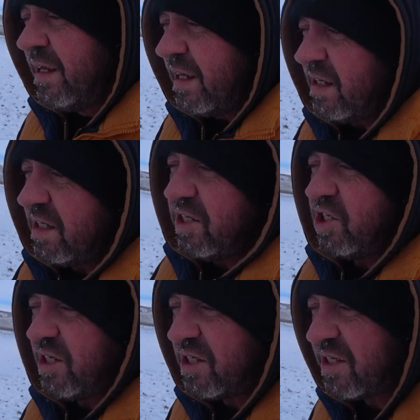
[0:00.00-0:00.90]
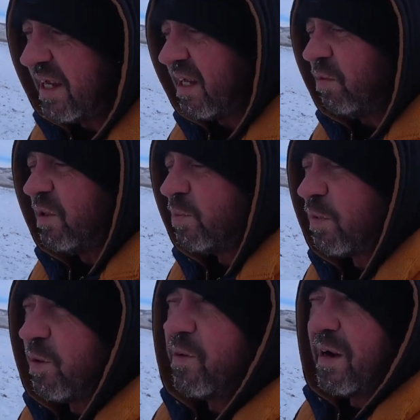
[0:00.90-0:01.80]
indigenous language
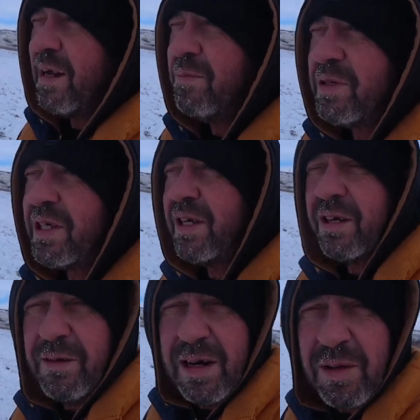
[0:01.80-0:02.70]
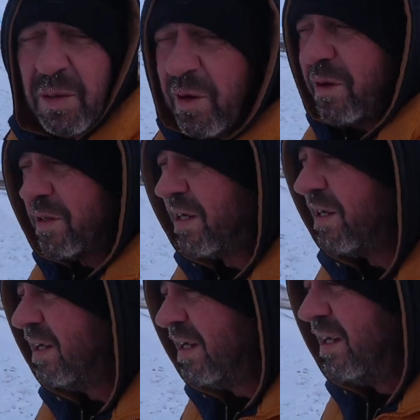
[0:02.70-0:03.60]
programs around the world,
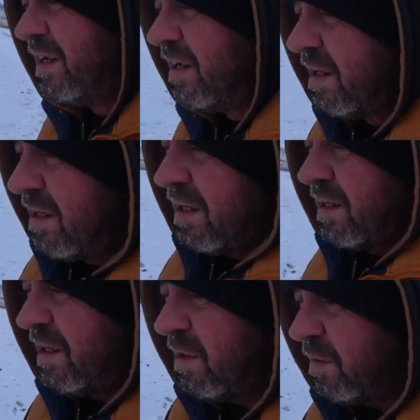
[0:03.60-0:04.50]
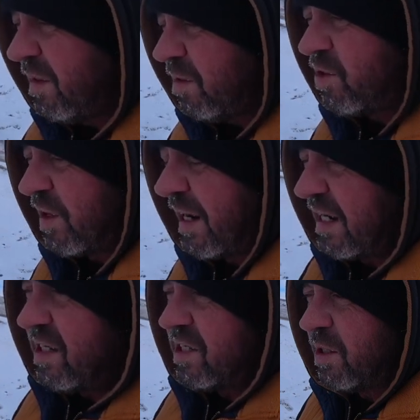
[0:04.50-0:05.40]
you know, that are trying
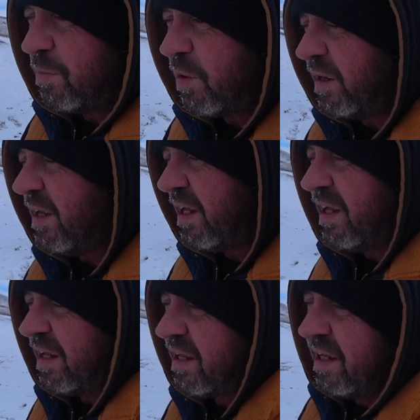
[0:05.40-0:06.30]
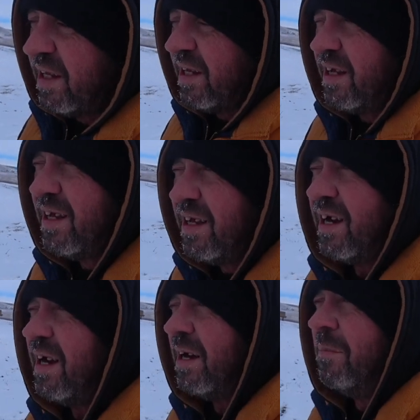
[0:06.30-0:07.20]
to support
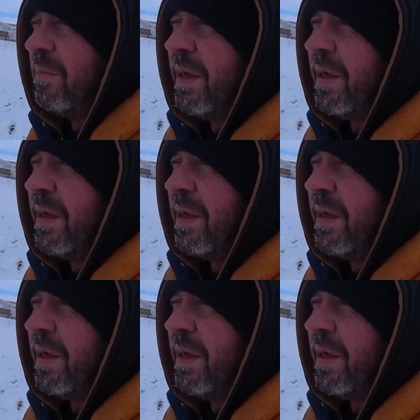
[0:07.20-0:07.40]
um,